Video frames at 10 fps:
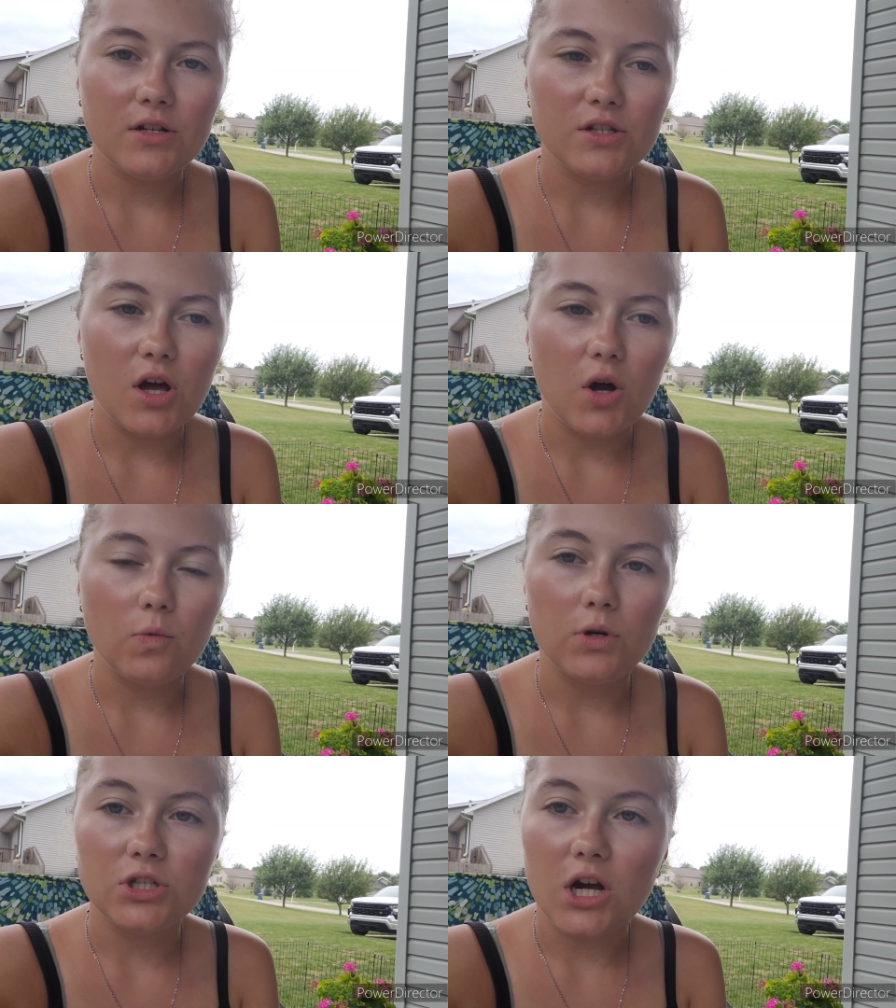so
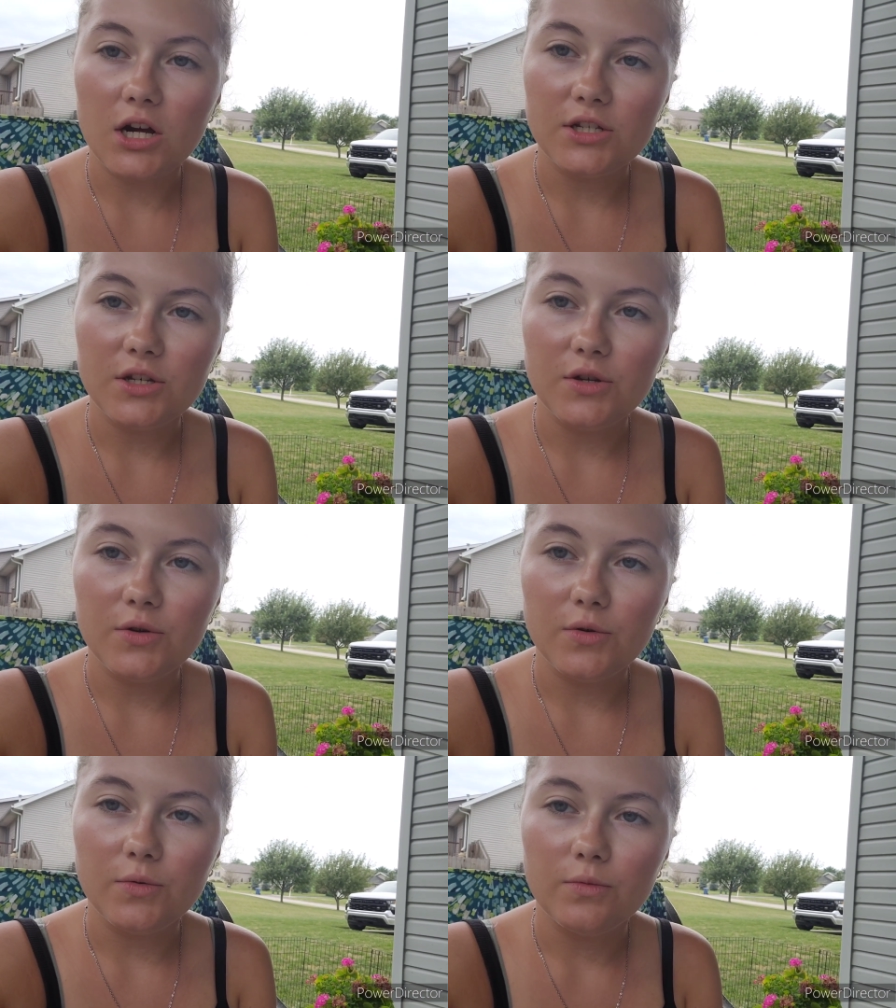we'll talk to
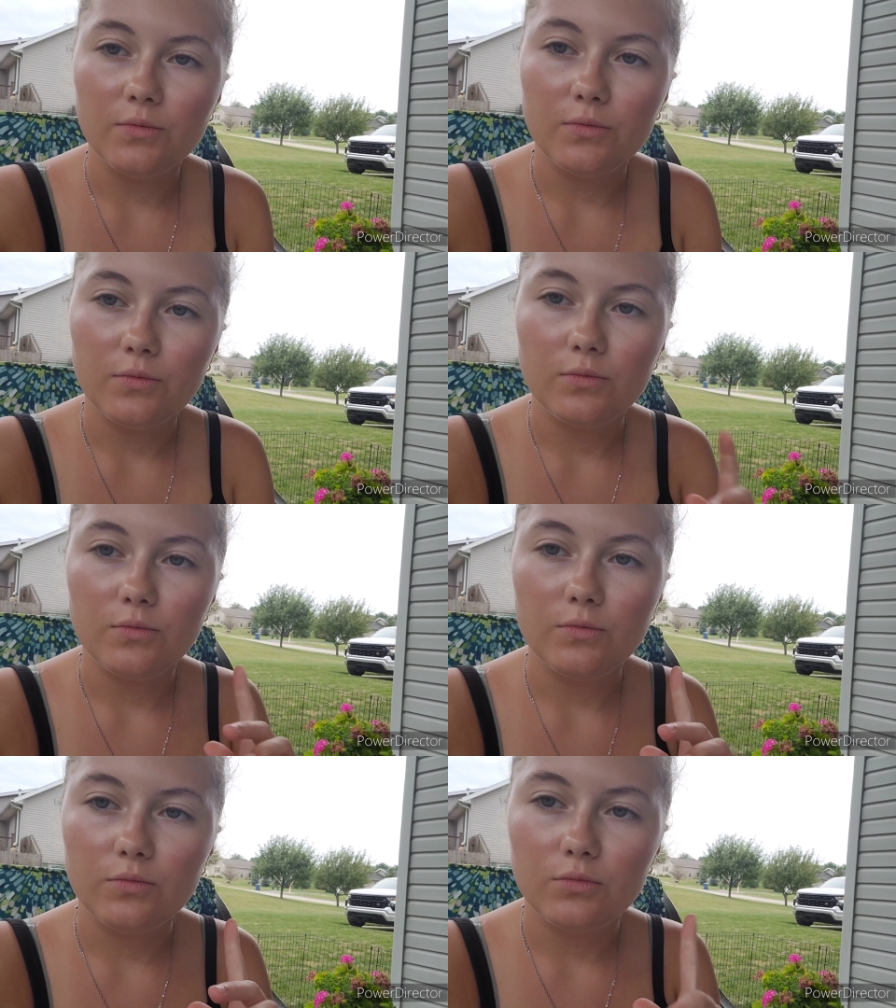you
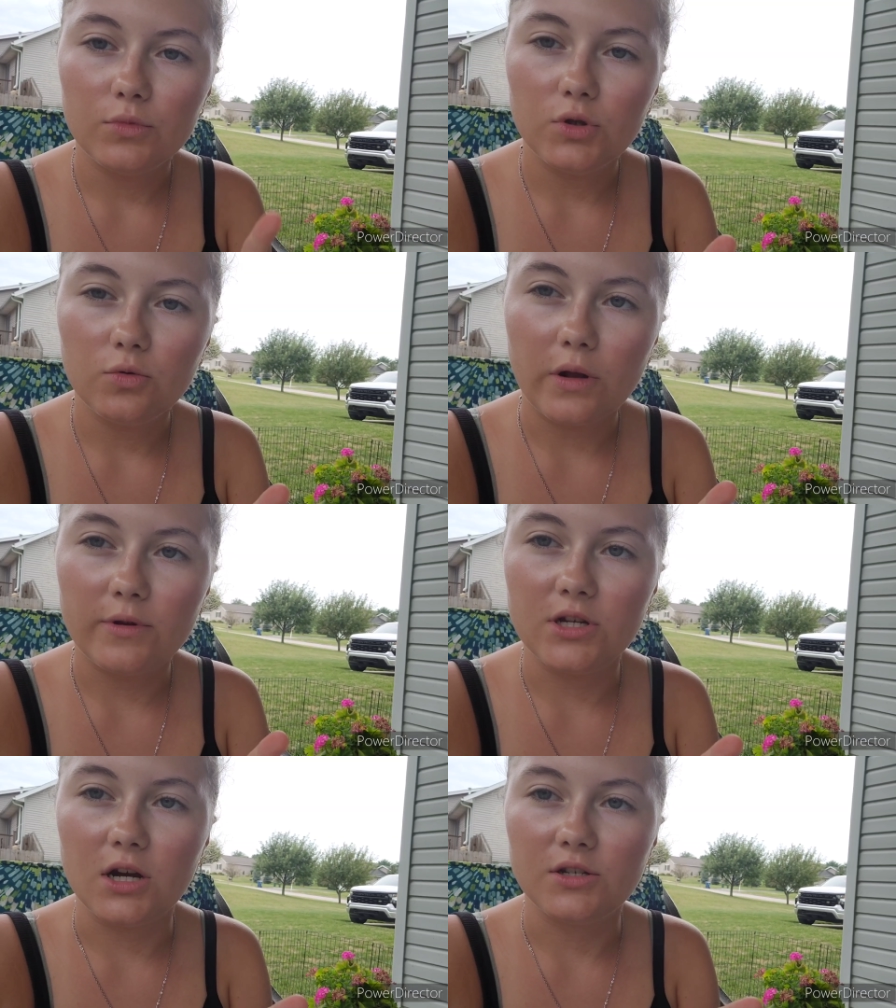when
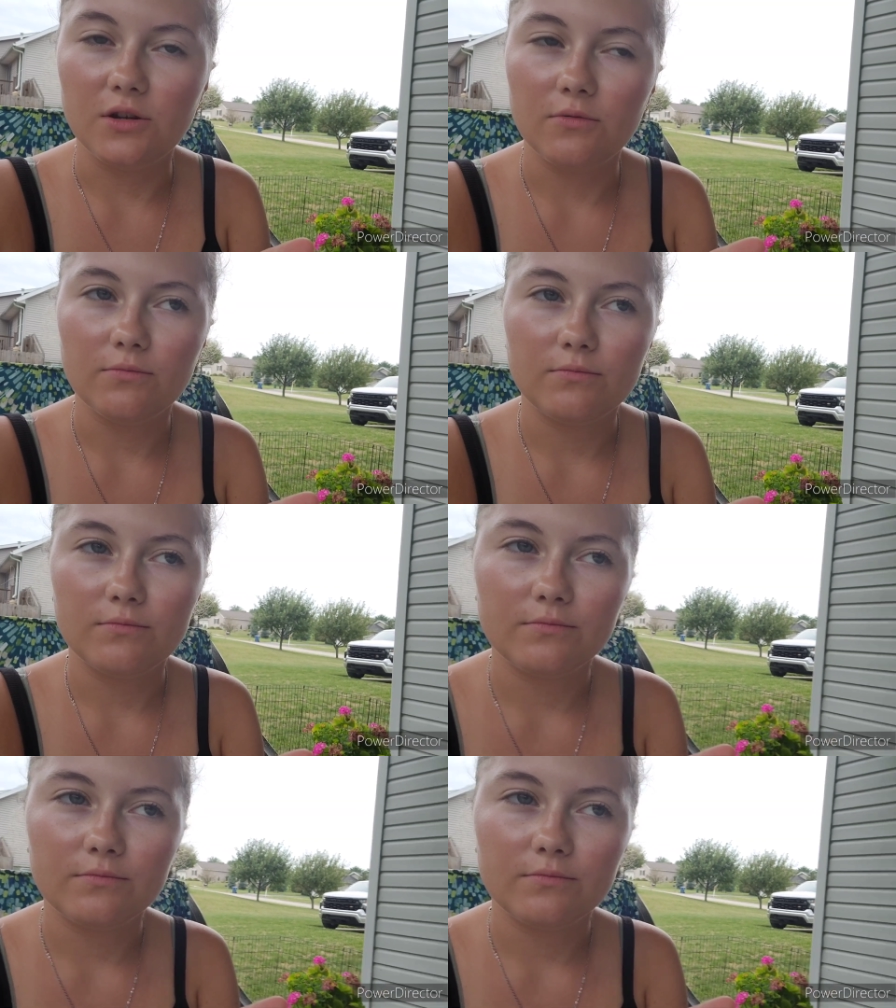we talk to well, you. We have